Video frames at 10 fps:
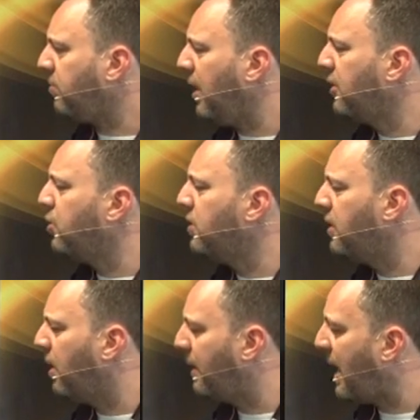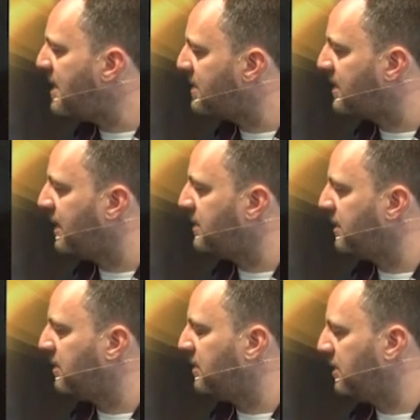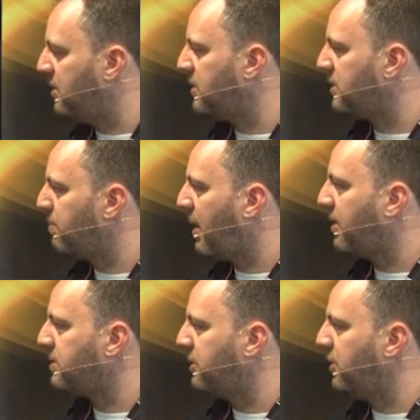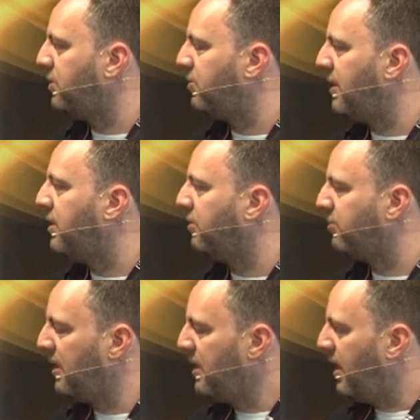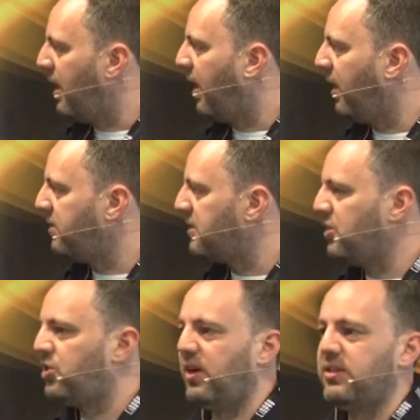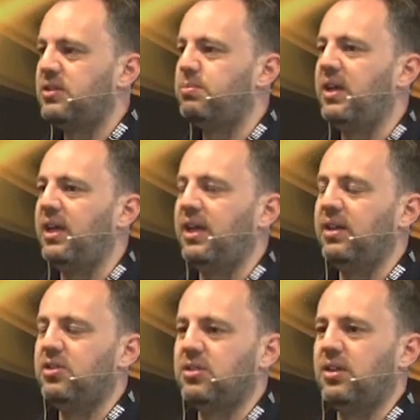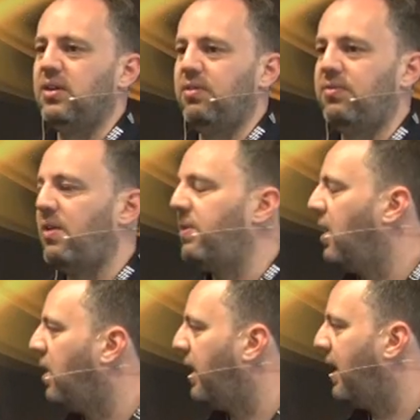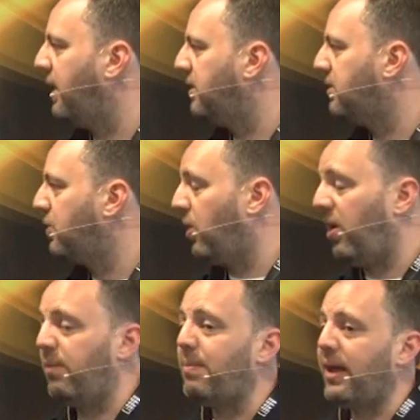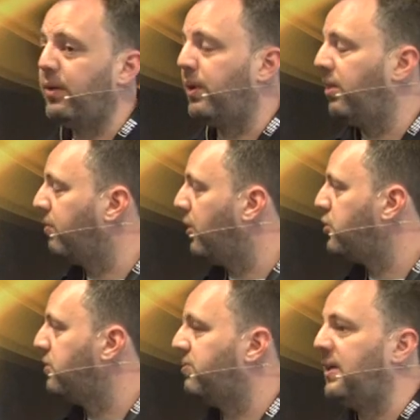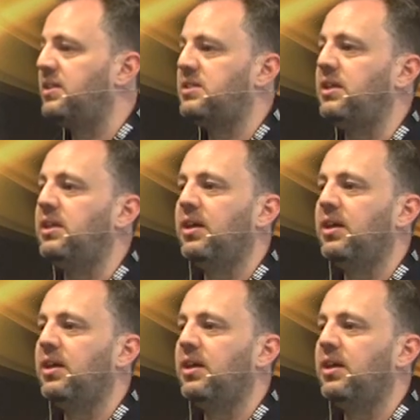you can, I hesitate to use this comparison, but you could think of Cinegize as being just a very high-end, quite high bandwidth version of VNC.